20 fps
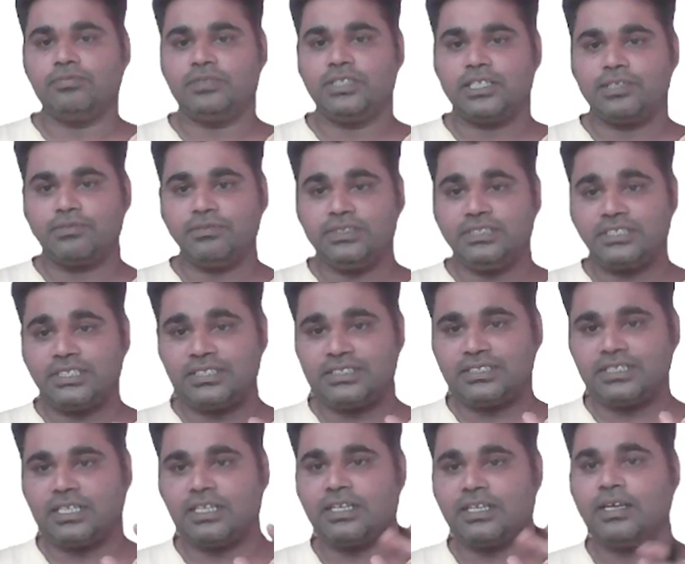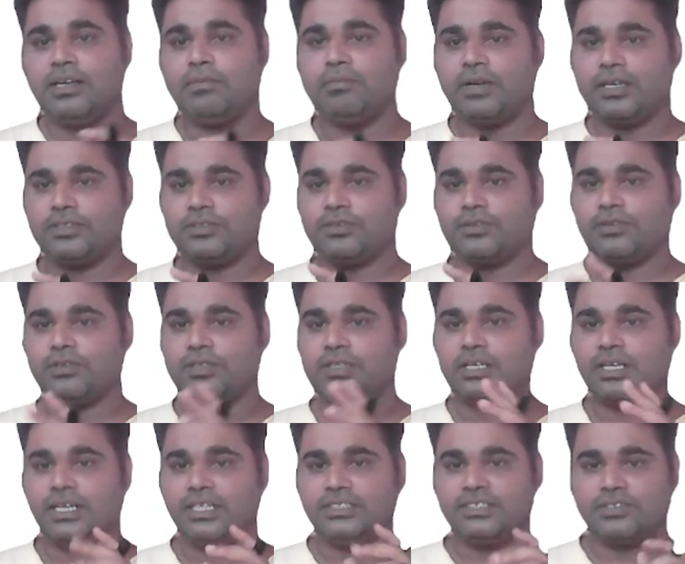That means a single
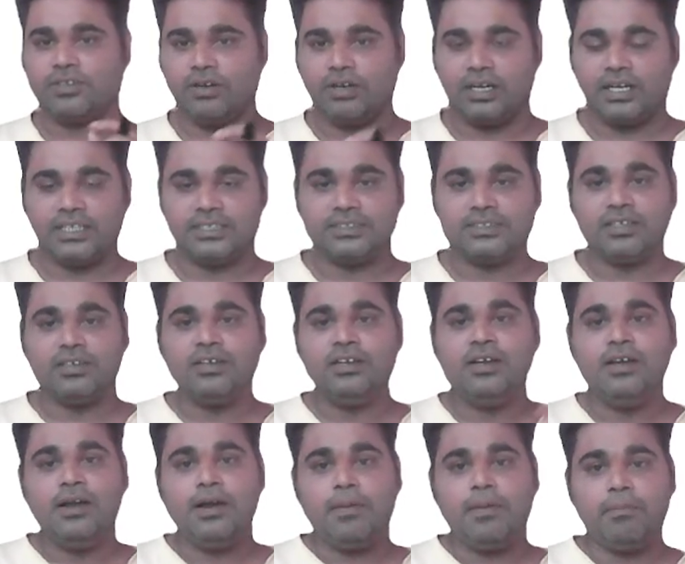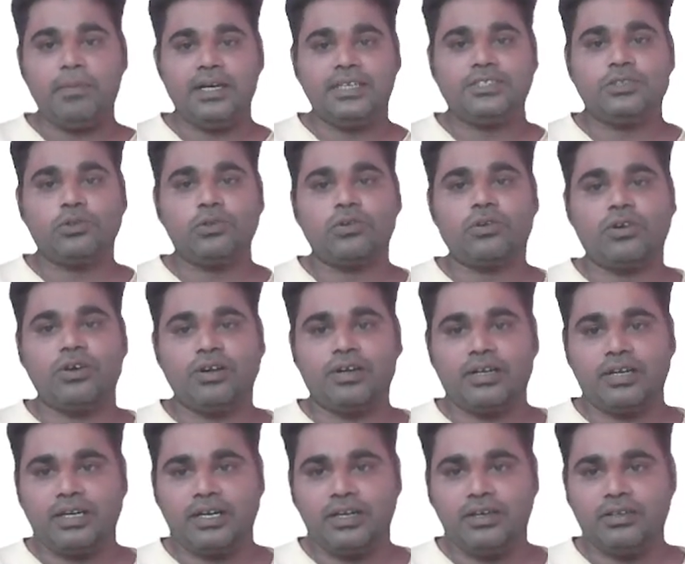mitochondria is called as the
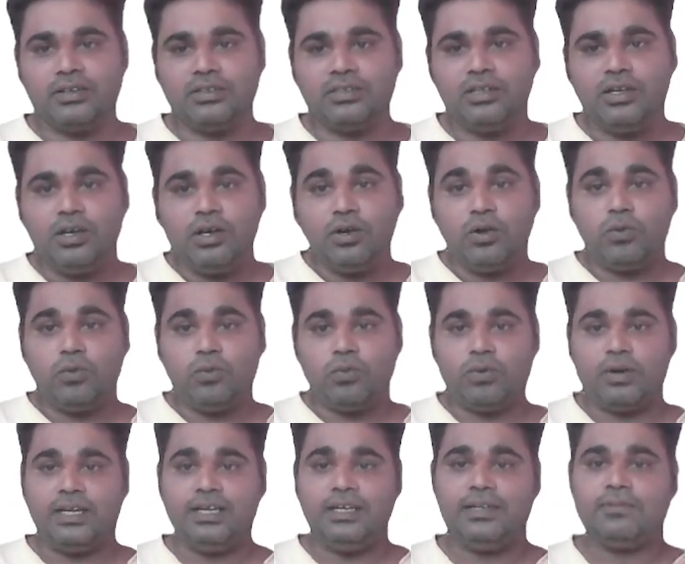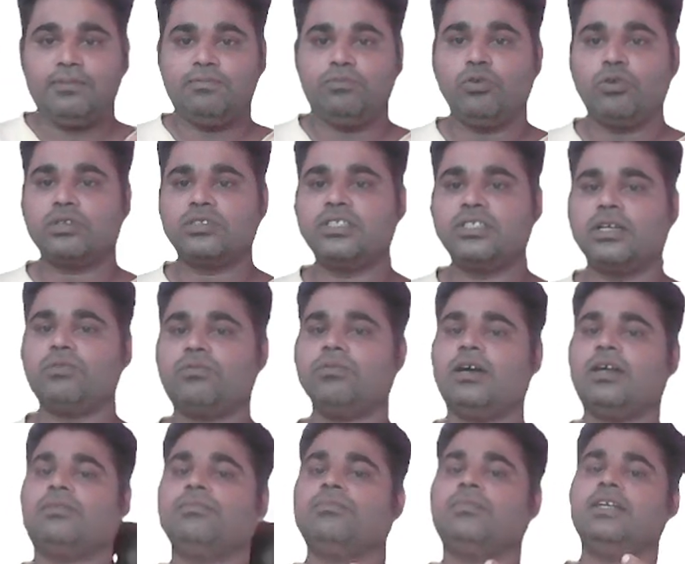mitochondrion, while more than
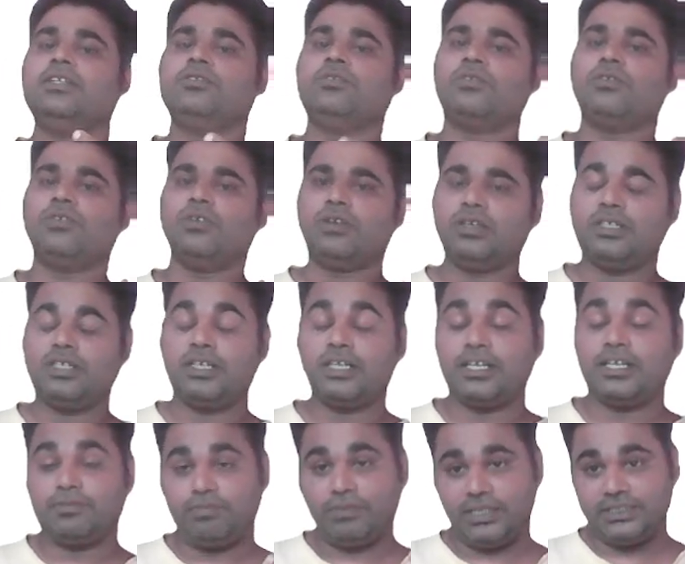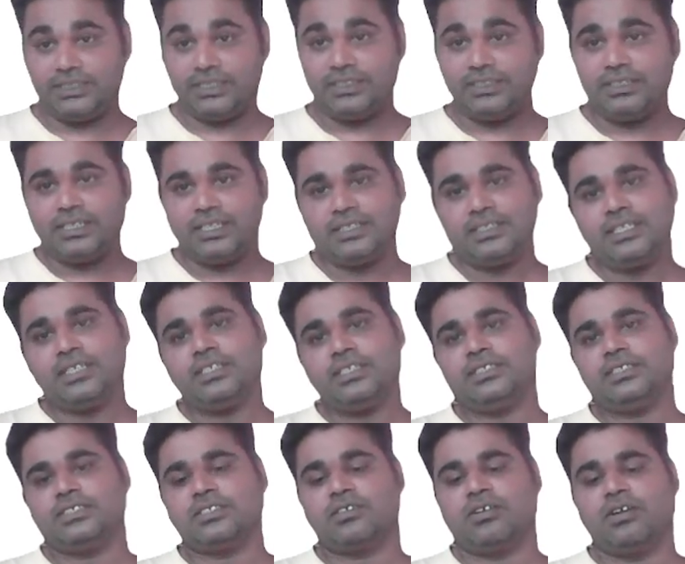one mitochondrion are present, and then it
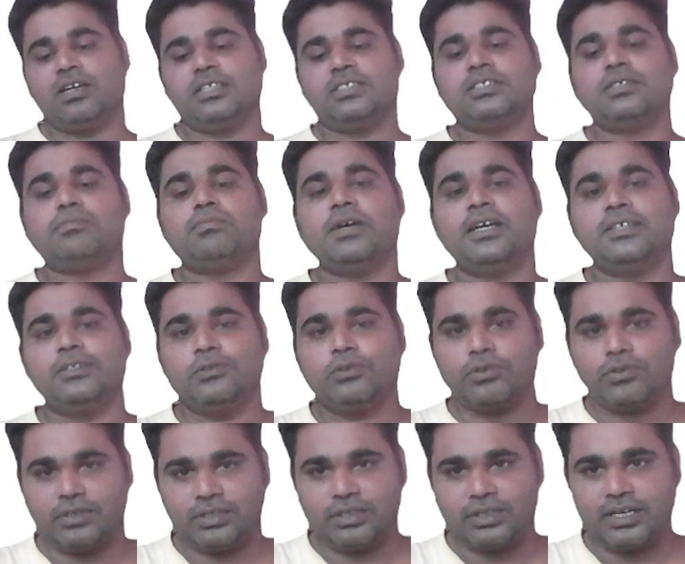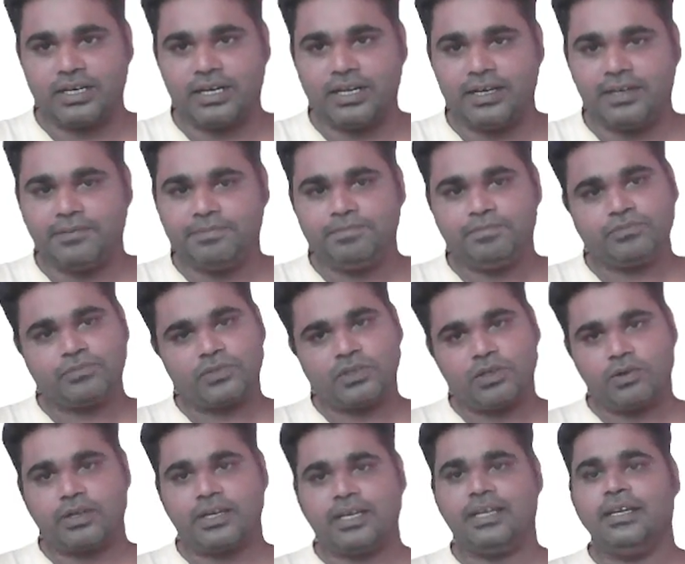is called as the mitochondria.
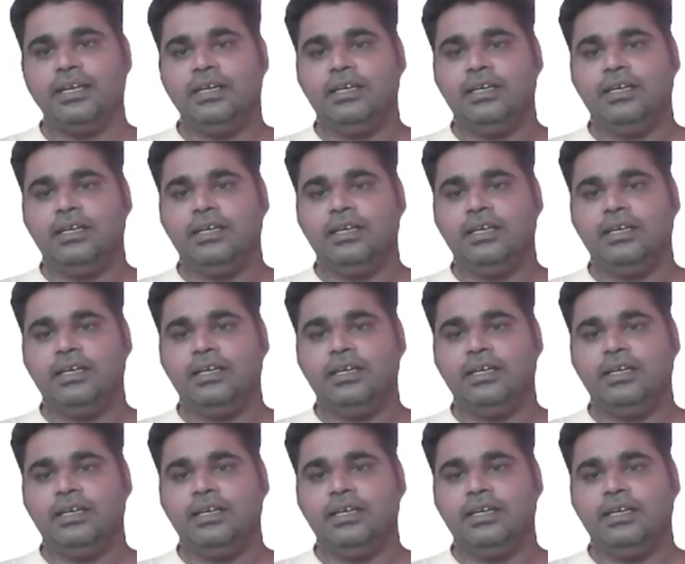Okay.